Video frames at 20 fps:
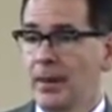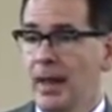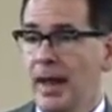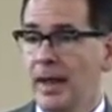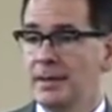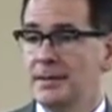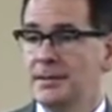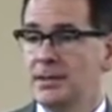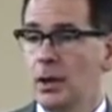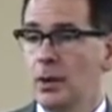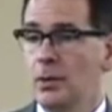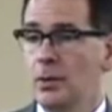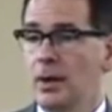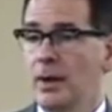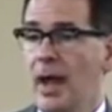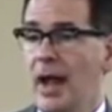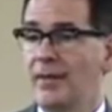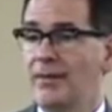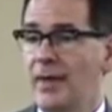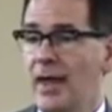And
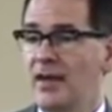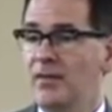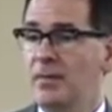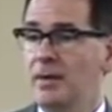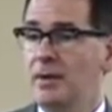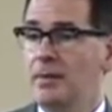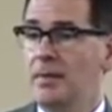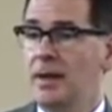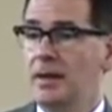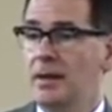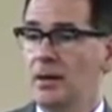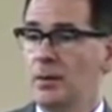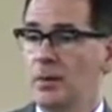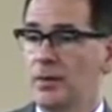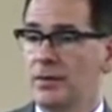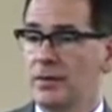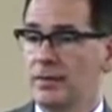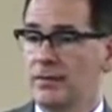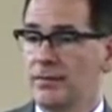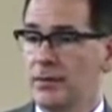they've been meeting
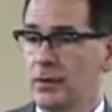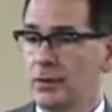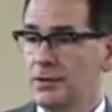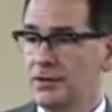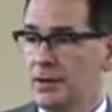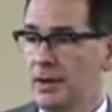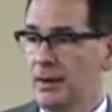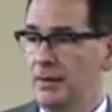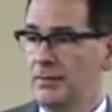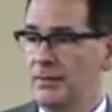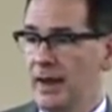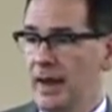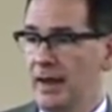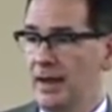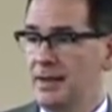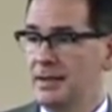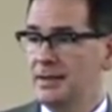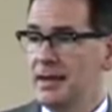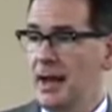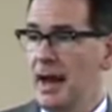with the first
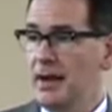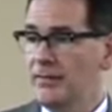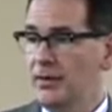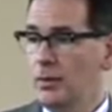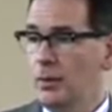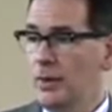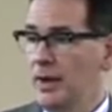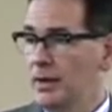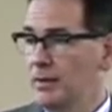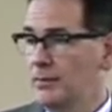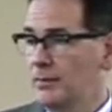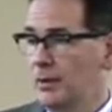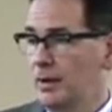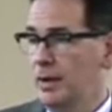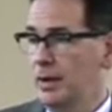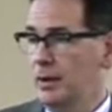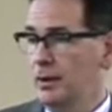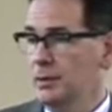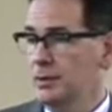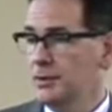phase every week for
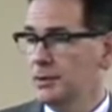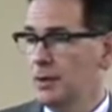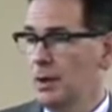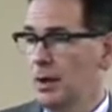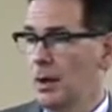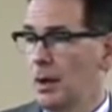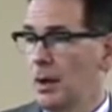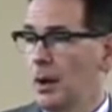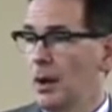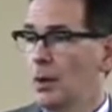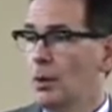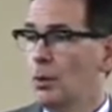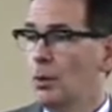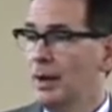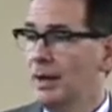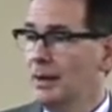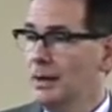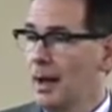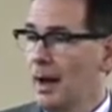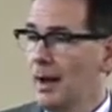years.
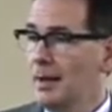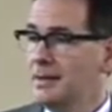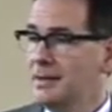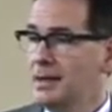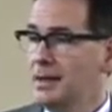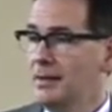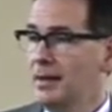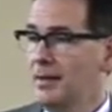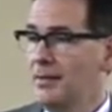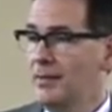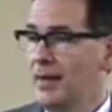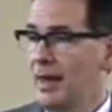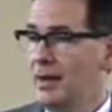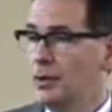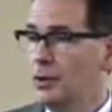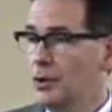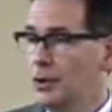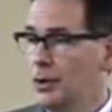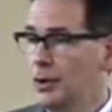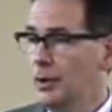Realizing that
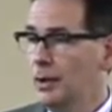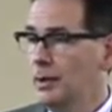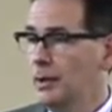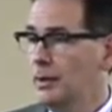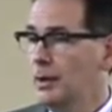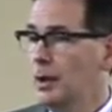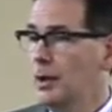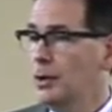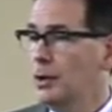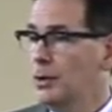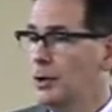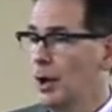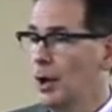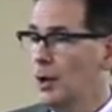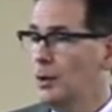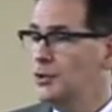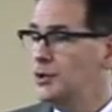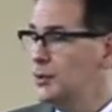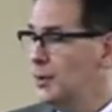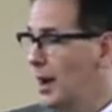they could
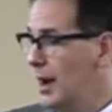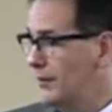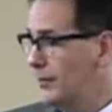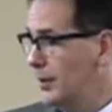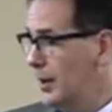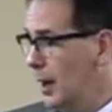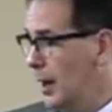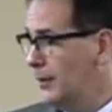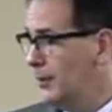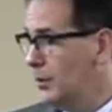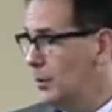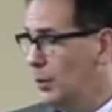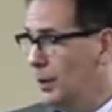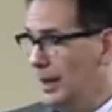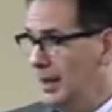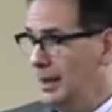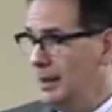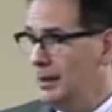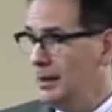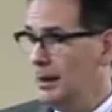go to every other
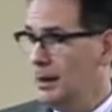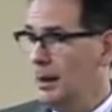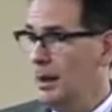week